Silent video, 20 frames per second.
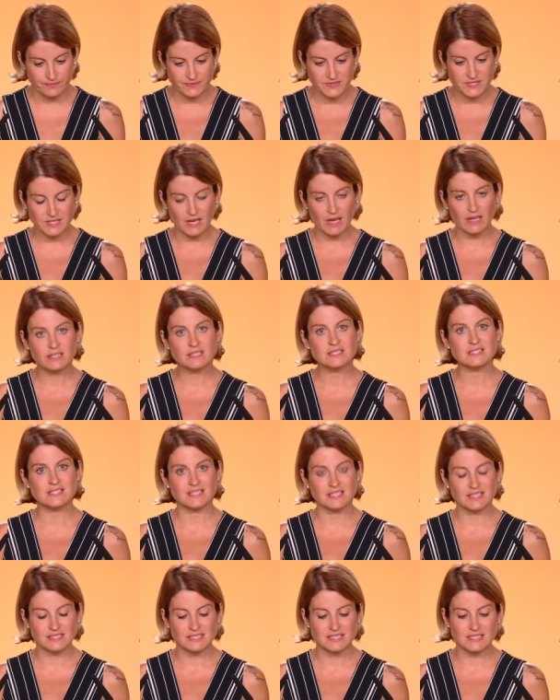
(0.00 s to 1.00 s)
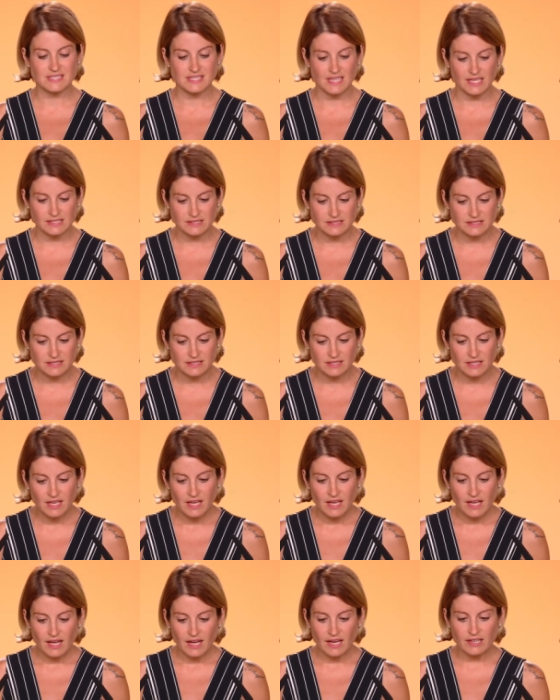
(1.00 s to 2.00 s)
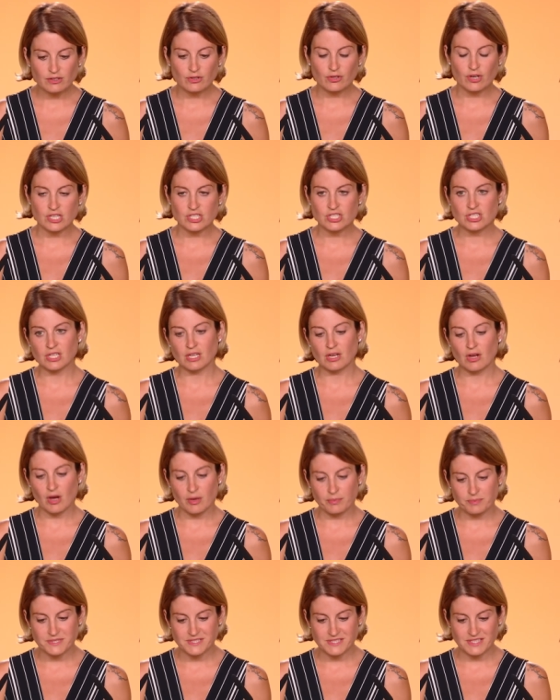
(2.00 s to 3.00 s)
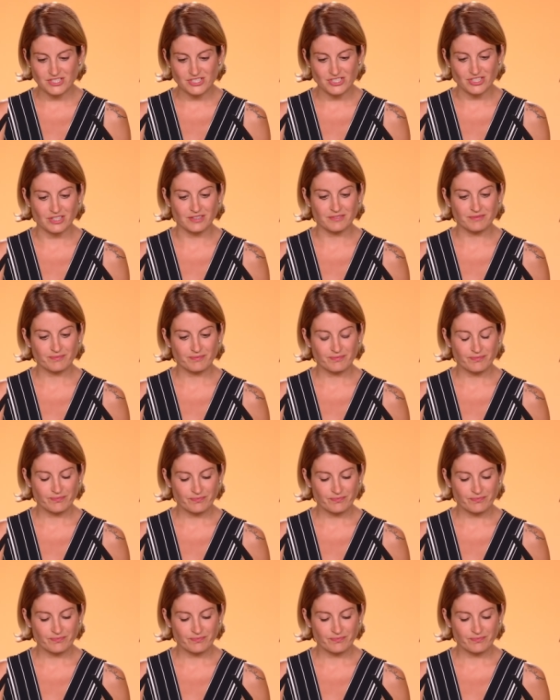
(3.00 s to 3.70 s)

silencing dissent, and crushing opposition.